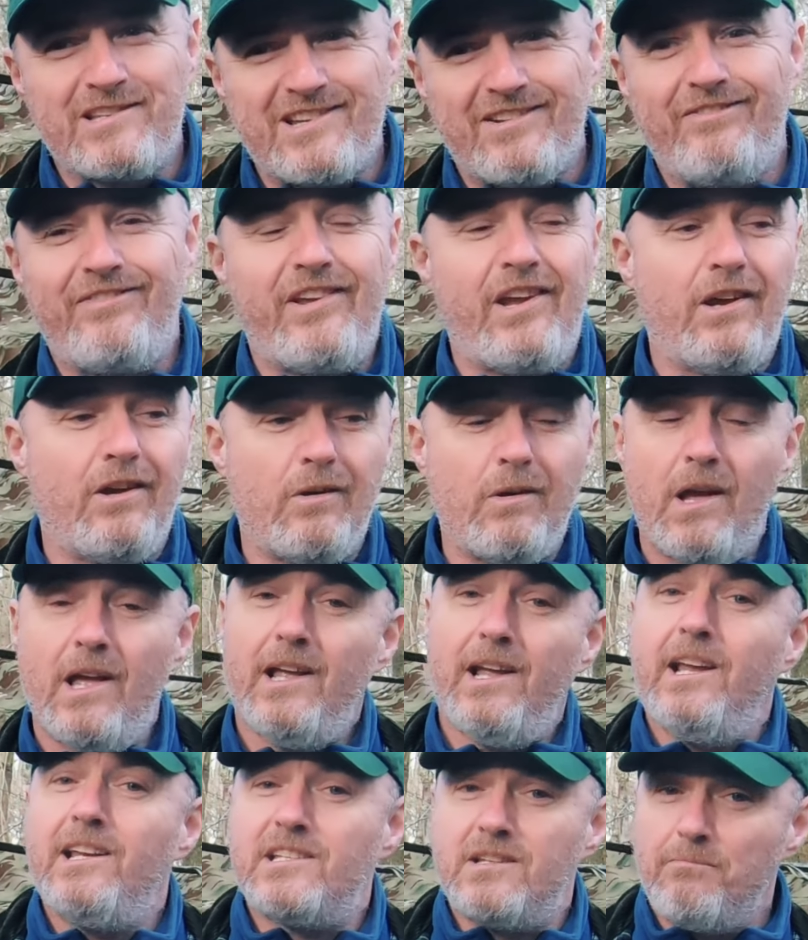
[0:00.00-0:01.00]
of view
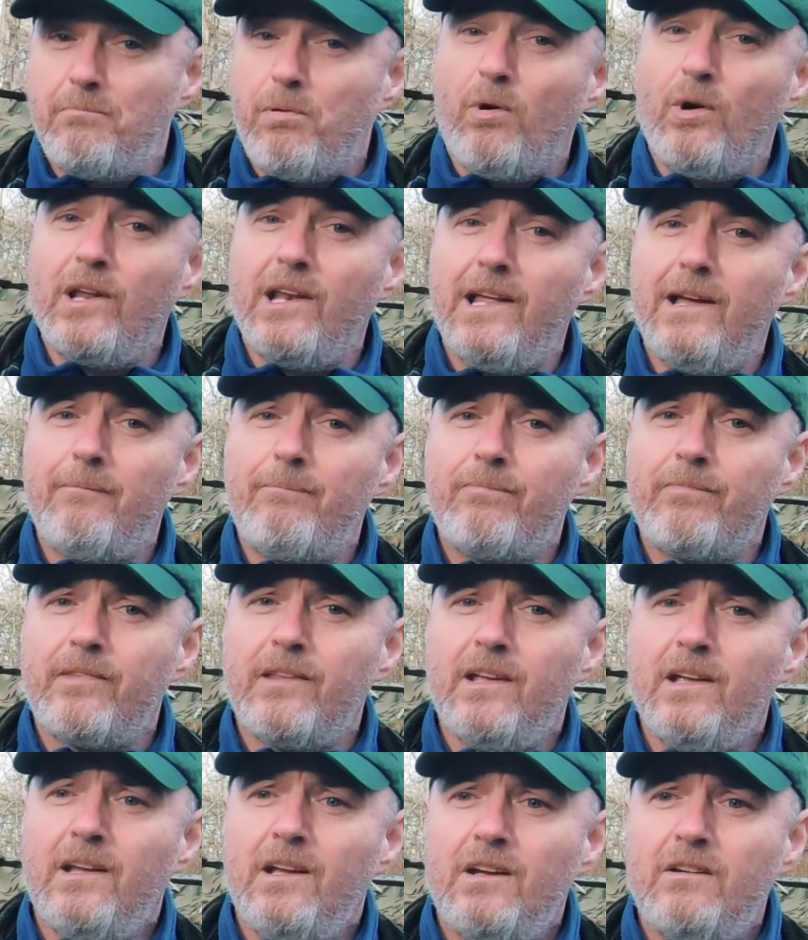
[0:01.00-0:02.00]
is to boil it
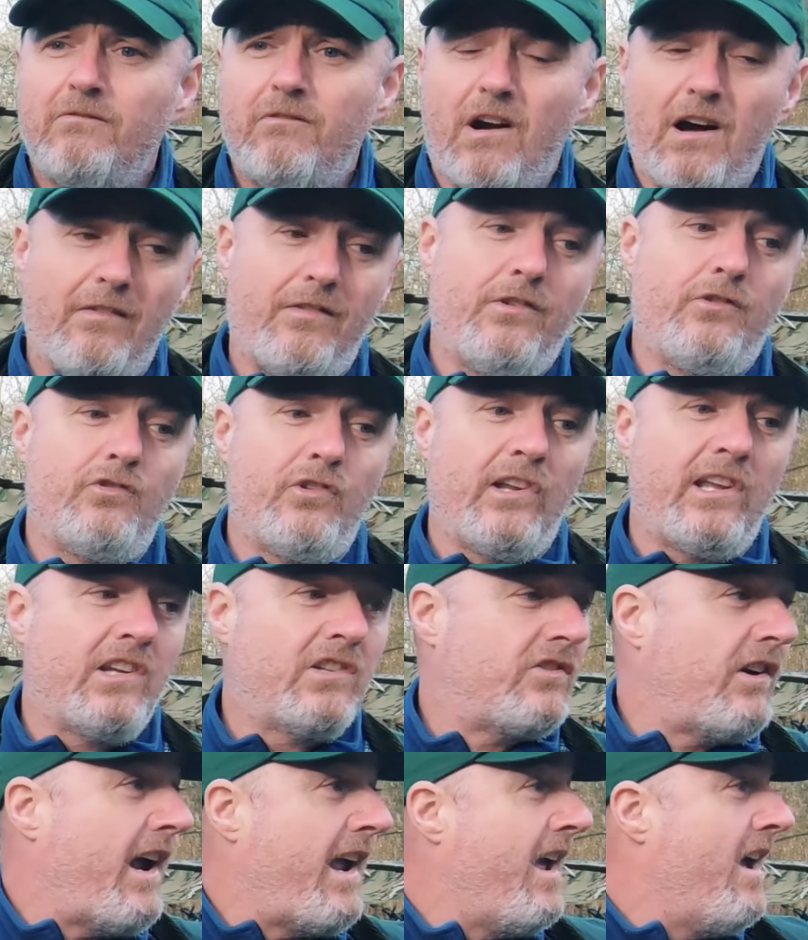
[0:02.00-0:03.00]
rather than drink it
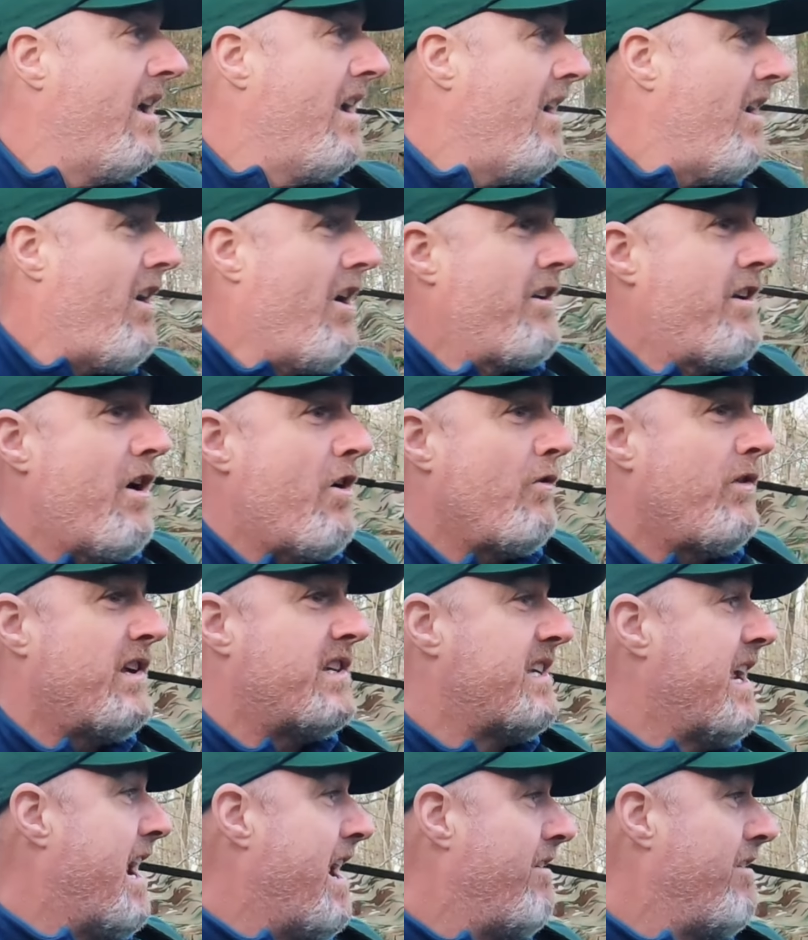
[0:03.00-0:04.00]
straight. I know
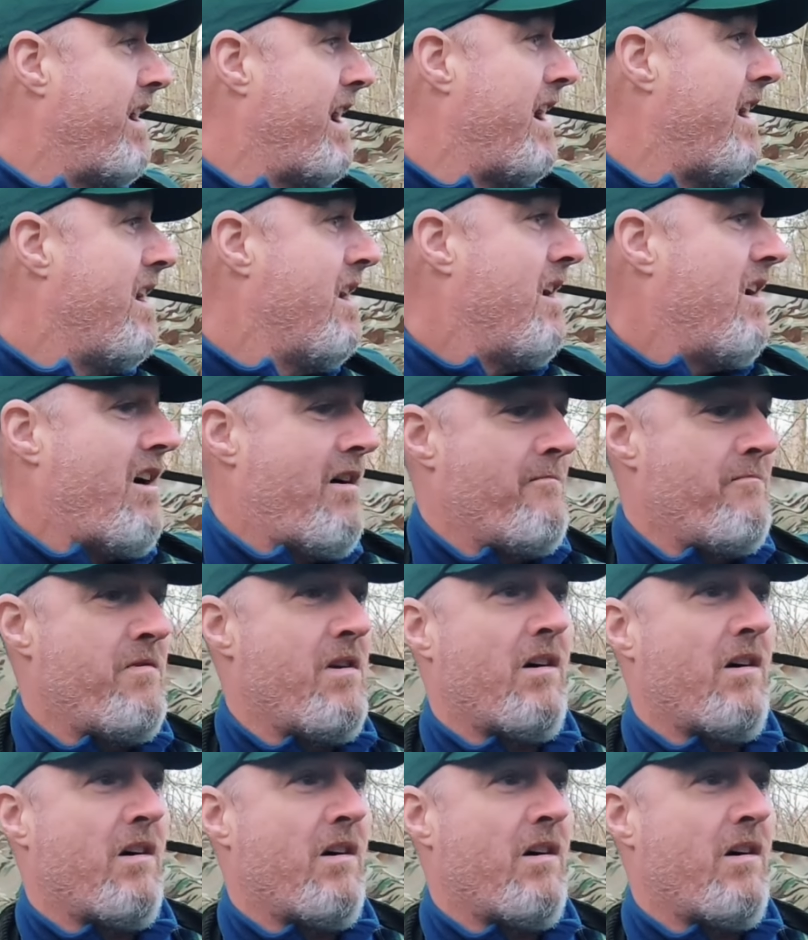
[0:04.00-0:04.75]
this area, I'm